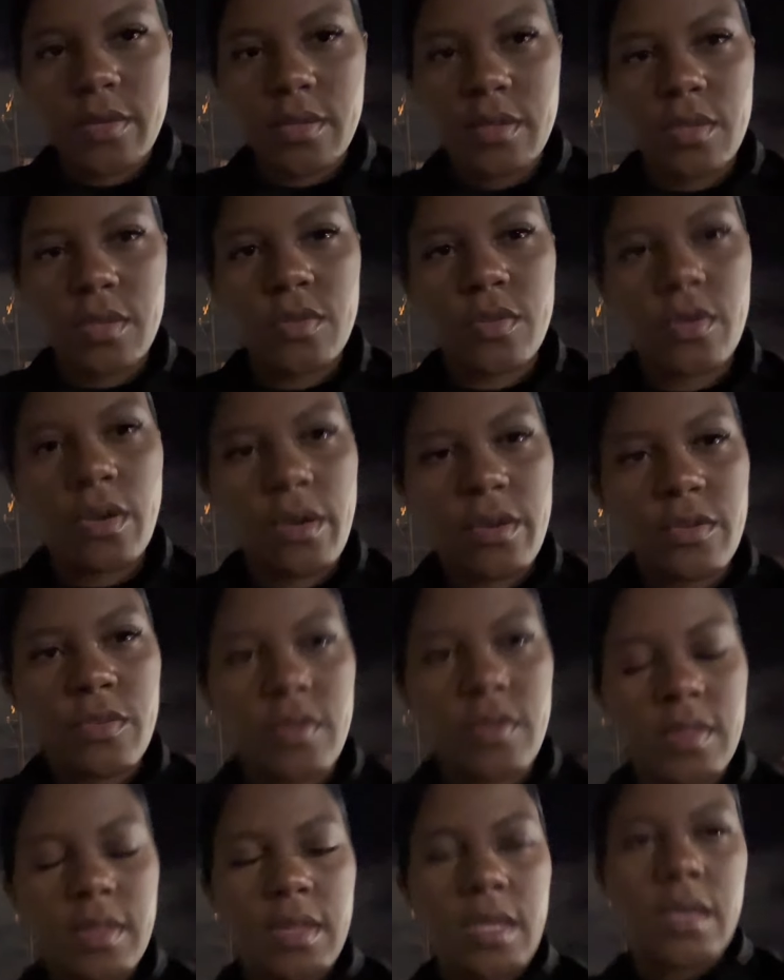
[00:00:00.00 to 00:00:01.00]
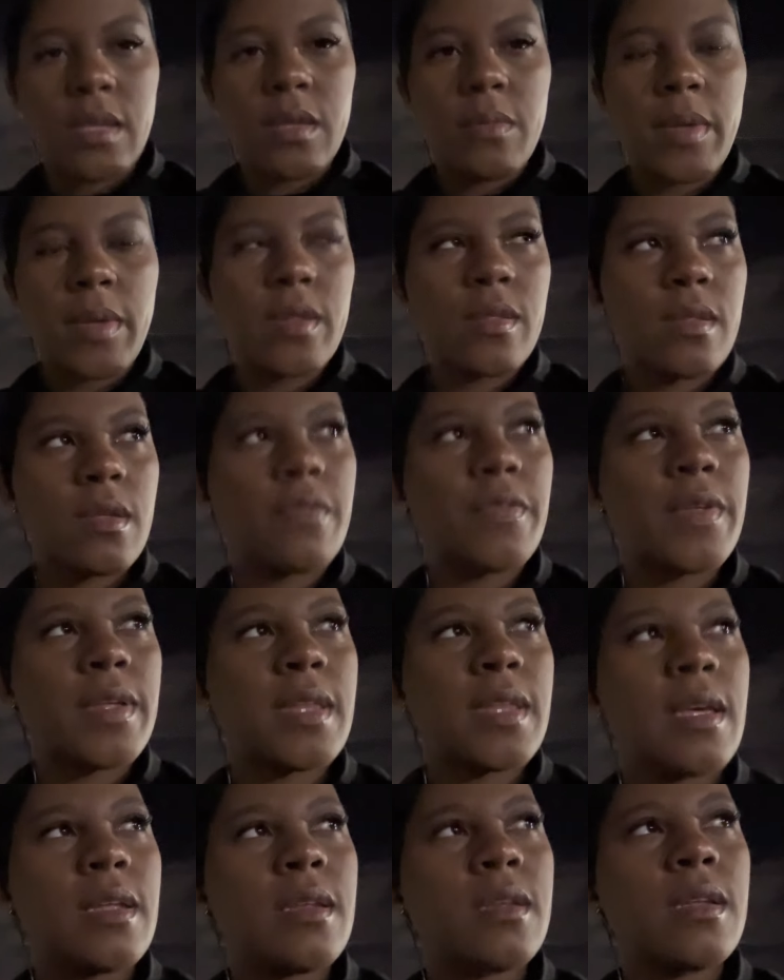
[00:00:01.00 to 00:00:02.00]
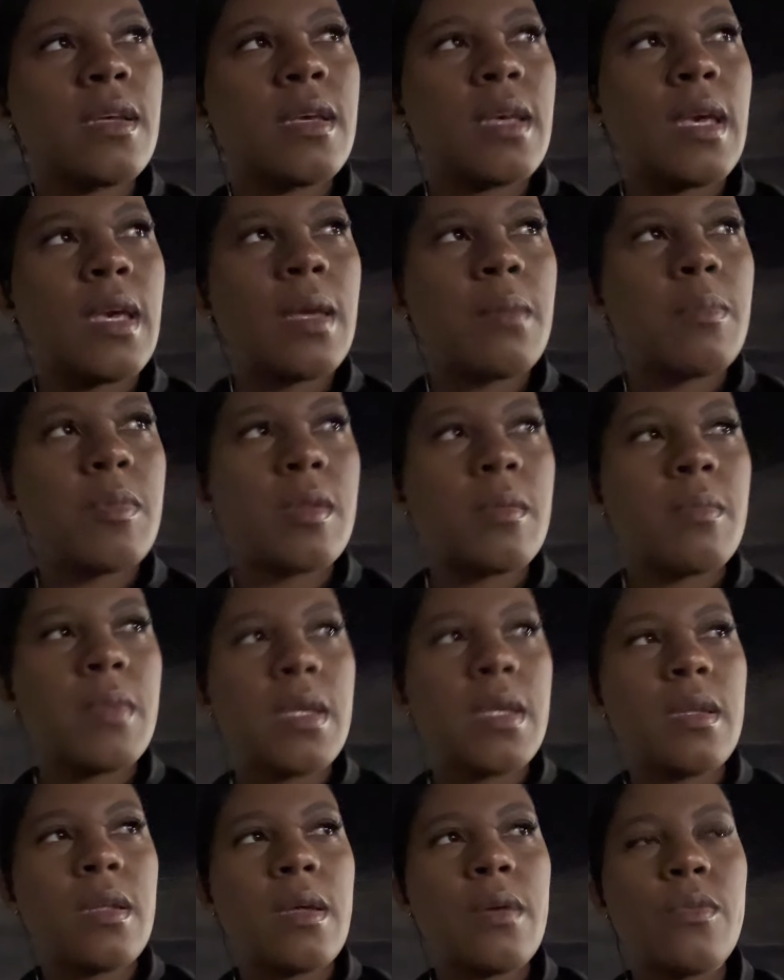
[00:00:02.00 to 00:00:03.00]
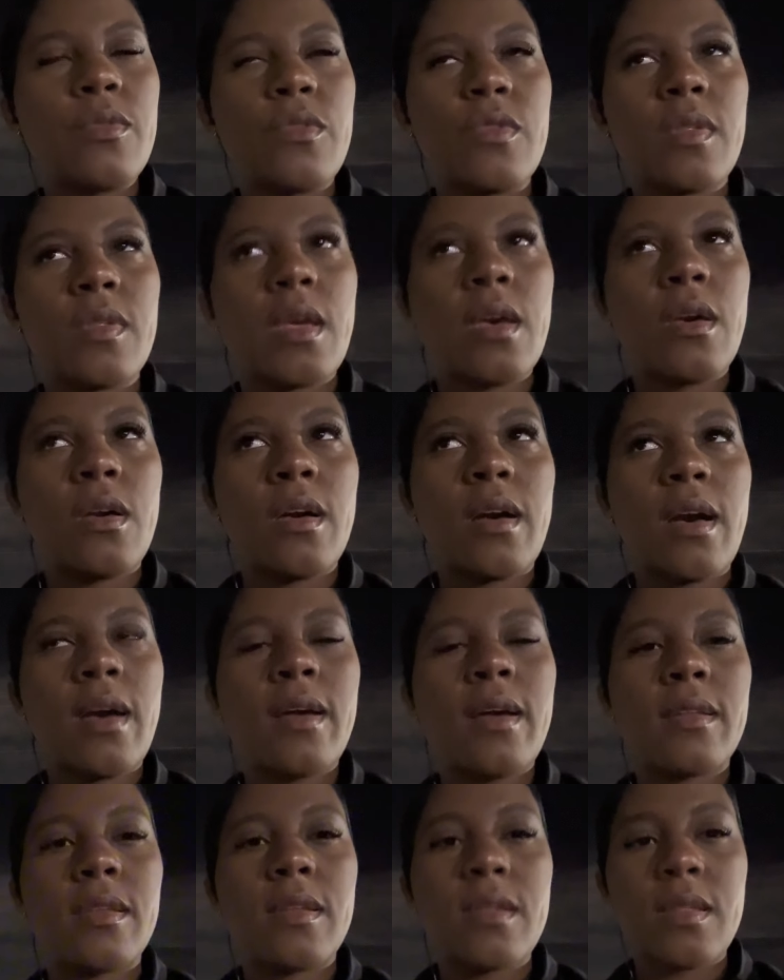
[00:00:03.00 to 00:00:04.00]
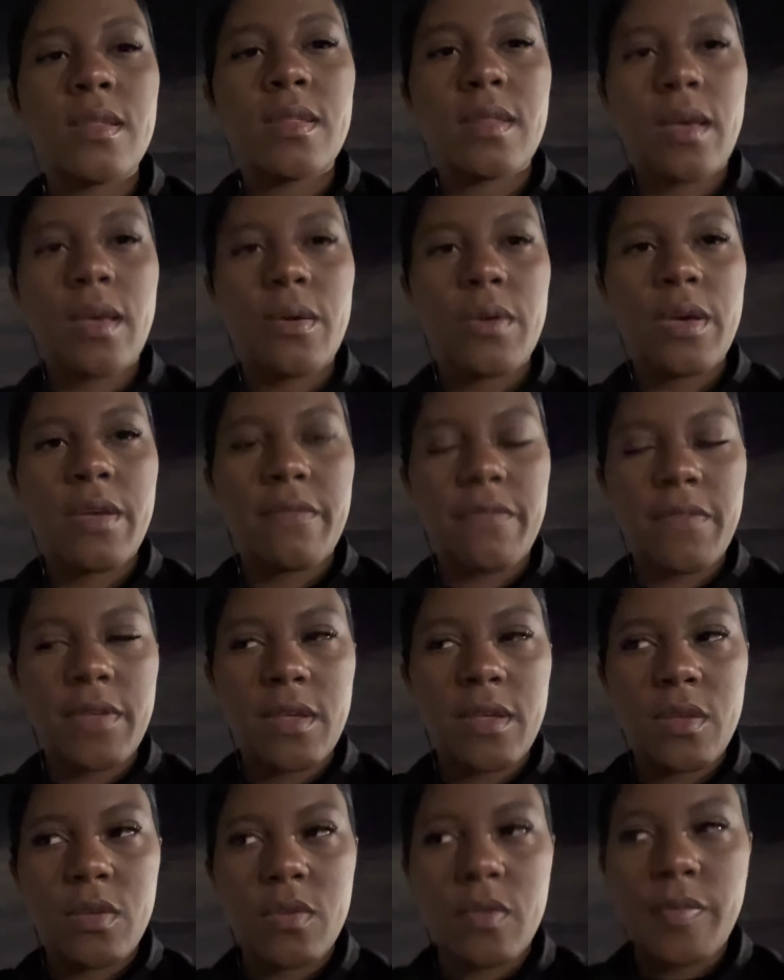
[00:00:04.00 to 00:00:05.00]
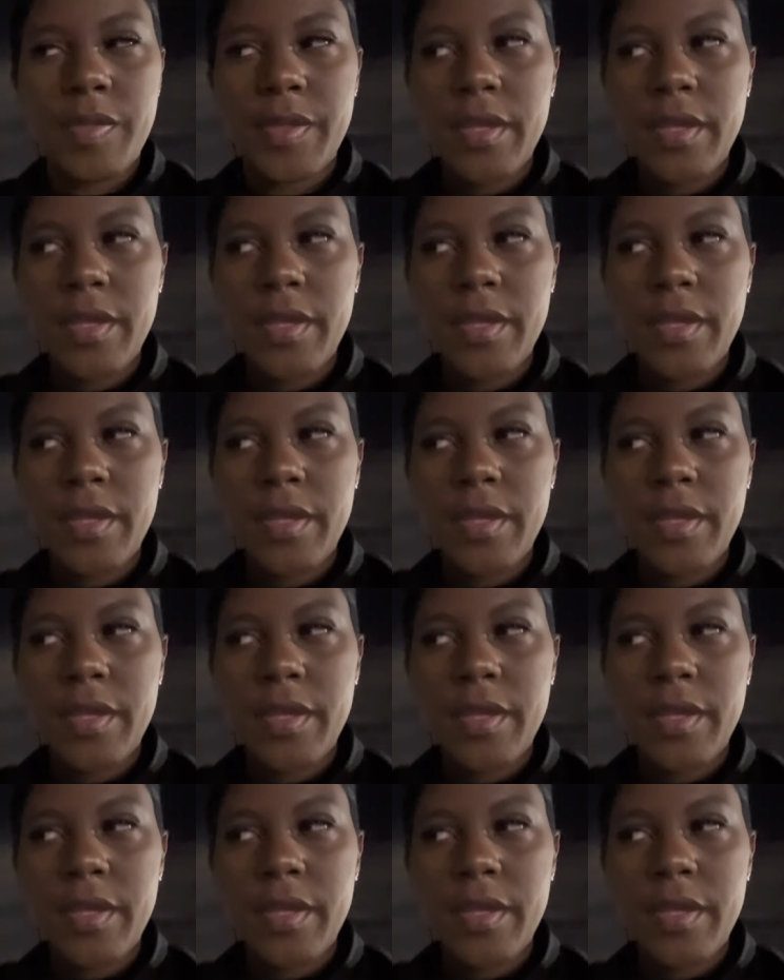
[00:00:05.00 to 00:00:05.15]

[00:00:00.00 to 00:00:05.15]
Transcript: in this yard just thinking about stuff like that and it came to me and I was just like, God, this is how I feel.